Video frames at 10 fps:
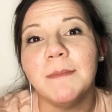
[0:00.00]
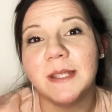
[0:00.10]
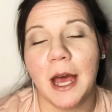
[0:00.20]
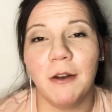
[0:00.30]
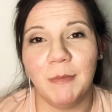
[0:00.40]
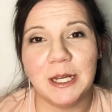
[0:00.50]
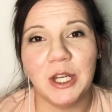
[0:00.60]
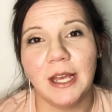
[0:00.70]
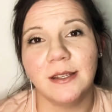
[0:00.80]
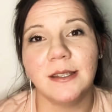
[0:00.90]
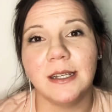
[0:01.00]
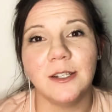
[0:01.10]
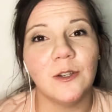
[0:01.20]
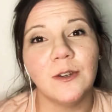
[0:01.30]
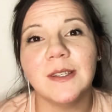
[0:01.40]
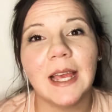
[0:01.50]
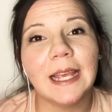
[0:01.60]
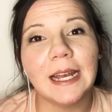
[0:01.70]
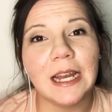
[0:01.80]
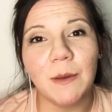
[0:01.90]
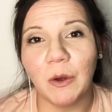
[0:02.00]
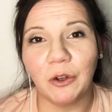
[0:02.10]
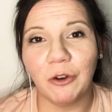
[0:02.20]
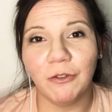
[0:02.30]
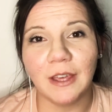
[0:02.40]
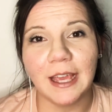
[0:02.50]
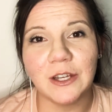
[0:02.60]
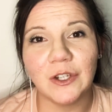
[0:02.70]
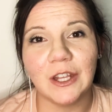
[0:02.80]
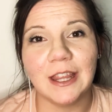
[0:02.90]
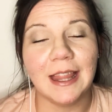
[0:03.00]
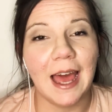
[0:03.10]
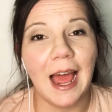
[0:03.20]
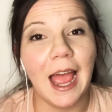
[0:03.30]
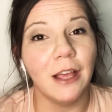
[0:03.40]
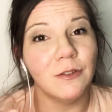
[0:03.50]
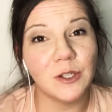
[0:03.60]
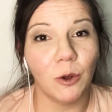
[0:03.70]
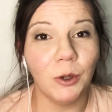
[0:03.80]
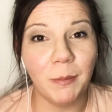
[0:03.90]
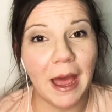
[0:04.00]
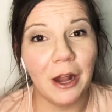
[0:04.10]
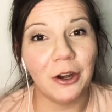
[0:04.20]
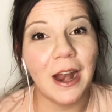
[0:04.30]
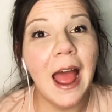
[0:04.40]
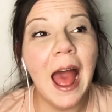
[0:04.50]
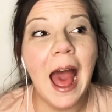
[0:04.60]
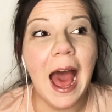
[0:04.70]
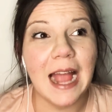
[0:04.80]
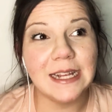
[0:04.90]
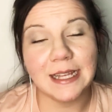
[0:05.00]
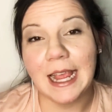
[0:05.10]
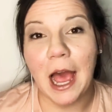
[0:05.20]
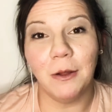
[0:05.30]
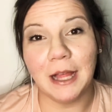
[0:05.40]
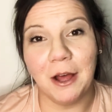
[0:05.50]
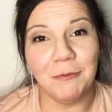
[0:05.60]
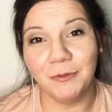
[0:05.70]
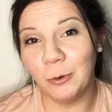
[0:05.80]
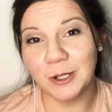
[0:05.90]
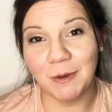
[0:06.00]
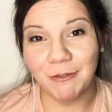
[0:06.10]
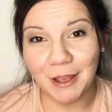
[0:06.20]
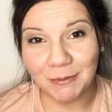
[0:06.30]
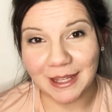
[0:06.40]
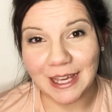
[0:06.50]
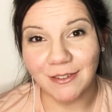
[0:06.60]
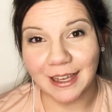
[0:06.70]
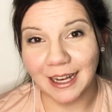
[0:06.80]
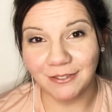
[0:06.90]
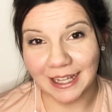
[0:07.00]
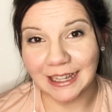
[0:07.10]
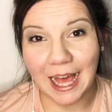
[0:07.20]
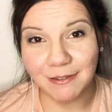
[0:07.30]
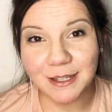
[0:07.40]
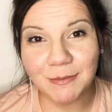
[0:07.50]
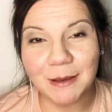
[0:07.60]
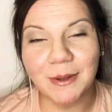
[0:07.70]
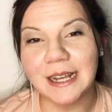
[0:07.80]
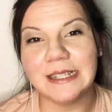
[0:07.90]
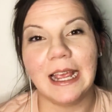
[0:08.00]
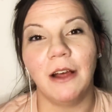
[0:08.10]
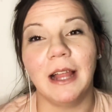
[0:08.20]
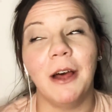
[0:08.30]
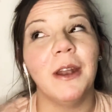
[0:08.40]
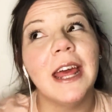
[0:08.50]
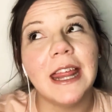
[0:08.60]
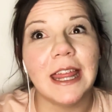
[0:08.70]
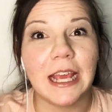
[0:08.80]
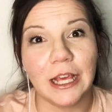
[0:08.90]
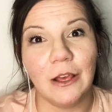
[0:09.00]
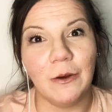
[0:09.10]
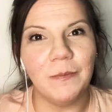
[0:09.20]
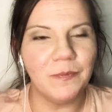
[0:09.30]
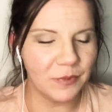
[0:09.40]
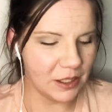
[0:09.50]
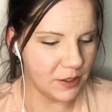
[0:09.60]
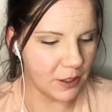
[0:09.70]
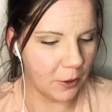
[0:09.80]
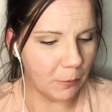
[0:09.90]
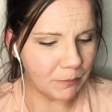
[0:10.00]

out of my chest as soon as I get an email notification that I have sold a pattern. I say out loud, of course my family even kind of like laughs at me, but I say out loud, thank you. So